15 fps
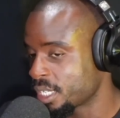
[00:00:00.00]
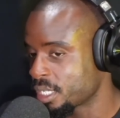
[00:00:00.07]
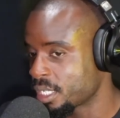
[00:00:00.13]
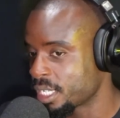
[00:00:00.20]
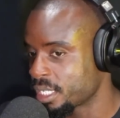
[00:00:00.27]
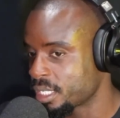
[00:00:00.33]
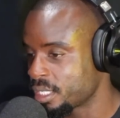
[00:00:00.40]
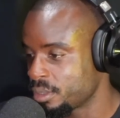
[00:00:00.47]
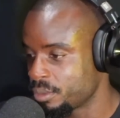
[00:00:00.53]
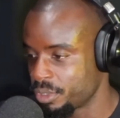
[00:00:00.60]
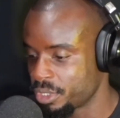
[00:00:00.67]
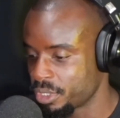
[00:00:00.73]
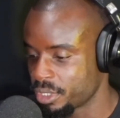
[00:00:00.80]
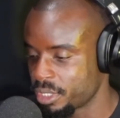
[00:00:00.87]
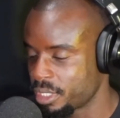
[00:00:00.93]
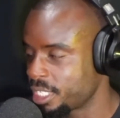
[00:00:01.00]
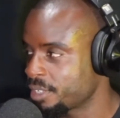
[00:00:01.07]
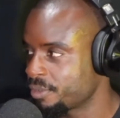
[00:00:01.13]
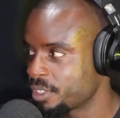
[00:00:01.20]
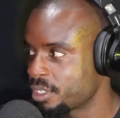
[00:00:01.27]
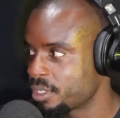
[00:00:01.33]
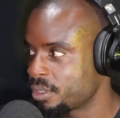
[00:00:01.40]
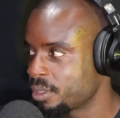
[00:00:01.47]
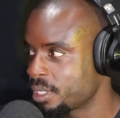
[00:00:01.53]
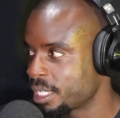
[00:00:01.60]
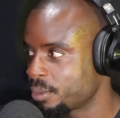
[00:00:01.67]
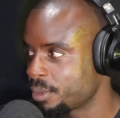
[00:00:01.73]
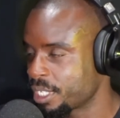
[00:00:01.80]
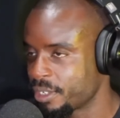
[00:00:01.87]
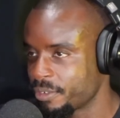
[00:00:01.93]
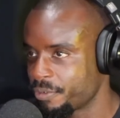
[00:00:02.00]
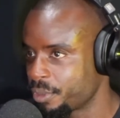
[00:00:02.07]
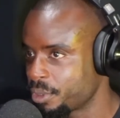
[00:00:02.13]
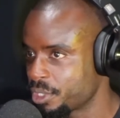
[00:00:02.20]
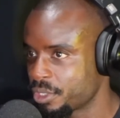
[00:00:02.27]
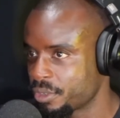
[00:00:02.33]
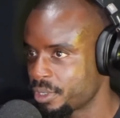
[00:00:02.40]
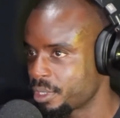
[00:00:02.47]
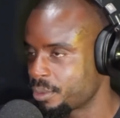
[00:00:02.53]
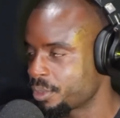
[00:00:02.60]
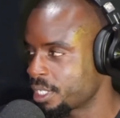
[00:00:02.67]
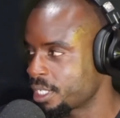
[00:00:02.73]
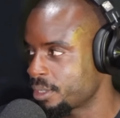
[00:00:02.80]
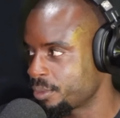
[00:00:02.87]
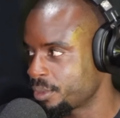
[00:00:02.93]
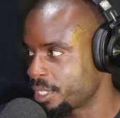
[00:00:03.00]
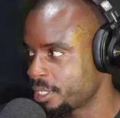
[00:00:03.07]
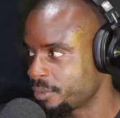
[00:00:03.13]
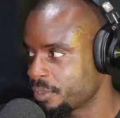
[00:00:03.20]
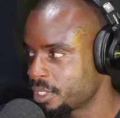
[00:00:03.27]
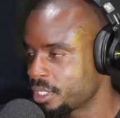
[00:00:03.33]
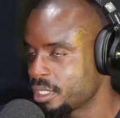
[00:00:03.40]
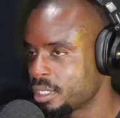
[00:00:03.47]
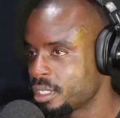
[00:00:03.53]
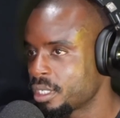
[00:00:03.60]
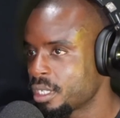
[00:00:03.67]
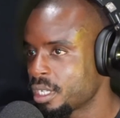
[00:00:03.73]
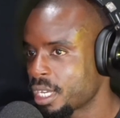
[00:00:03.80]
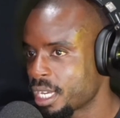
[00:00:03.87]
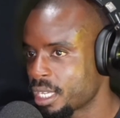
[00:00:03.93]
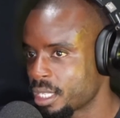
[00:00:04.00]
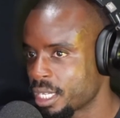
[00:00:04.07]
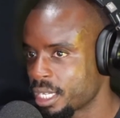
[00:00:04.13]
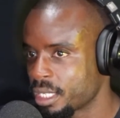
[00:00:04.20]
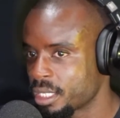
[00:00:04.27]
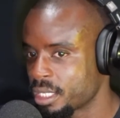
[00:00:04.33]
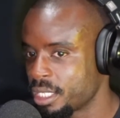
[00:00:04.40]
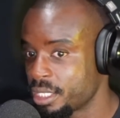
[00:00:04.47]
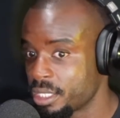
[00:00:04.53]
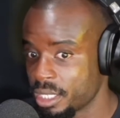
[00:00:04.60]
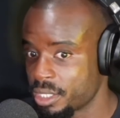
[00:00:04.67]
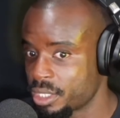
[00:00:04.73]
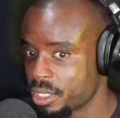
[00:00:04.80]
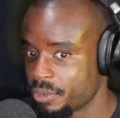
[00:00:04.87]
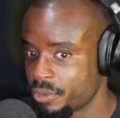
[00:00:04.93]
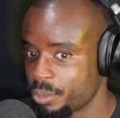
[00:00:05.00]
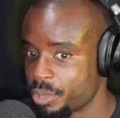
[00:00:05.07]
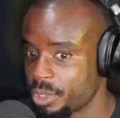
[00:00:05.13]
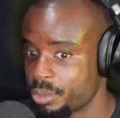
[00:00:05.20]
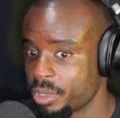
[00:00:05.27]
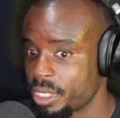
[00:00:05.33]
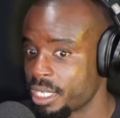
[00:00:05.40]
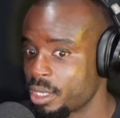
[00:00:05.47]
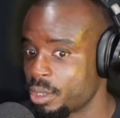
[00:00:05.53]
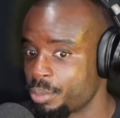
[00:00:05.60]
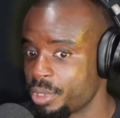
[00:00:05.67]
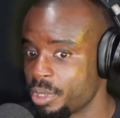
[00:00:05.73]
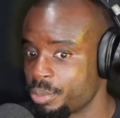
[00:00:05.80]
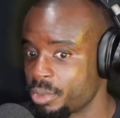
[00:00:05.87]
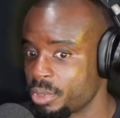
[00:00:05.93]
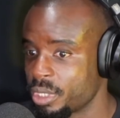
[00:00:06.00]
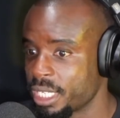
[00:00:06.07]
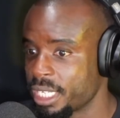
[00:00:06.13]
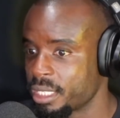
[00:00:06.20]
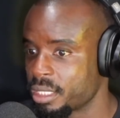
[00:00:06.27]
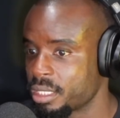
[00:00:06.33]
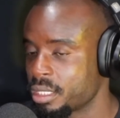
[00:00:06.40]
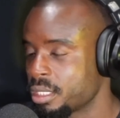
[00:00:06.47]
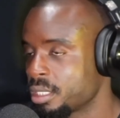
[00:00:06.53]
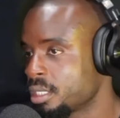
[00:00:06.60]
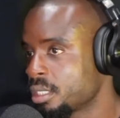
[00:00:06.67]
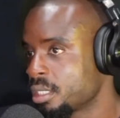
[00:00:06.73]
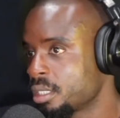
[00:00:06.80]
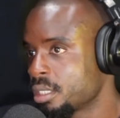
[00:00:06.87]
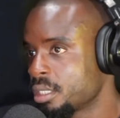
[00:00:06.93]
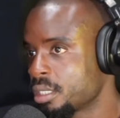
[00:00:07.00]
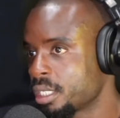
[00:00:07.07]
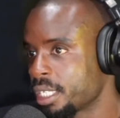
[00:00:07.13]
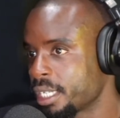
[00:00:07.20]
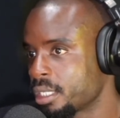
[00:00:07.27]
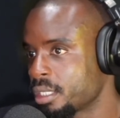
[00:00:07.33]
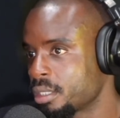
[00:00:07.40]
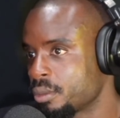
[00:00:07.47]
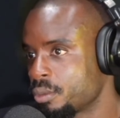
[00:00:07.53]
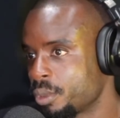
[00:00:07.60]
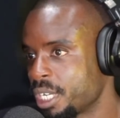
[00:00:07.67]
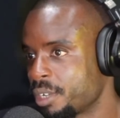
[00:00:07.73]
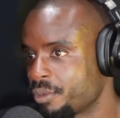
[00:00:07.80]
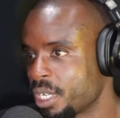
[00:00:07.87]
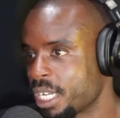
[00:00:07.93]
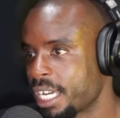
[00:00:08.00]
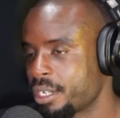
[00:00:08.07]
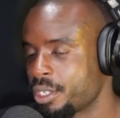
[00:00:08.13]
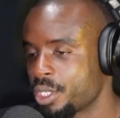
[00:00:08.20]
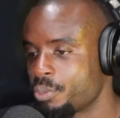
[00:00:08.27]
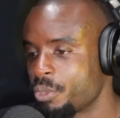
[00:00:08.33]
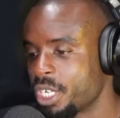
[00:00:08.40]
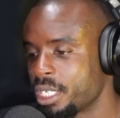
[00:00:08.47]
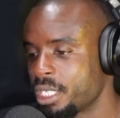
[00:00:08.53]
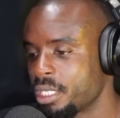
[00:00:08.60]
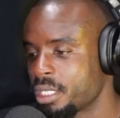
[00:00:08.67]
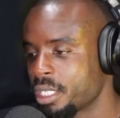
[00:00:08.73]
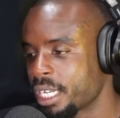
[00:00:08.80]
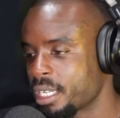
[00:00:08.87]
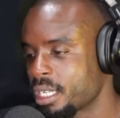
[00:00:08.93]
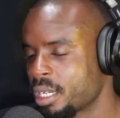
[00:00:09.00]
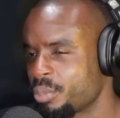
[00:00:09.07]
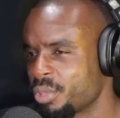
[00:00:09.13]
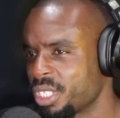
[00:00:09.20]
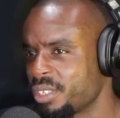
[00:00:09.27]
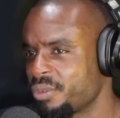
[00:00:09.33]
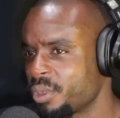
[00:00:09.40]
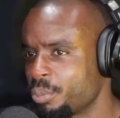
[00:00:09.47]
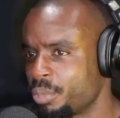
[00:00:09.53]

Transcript: and like he would just give it to you, like without filtering, without wow. whatever. And like he did stuff for people. He helped people. Like like whenever he had his money like i believe he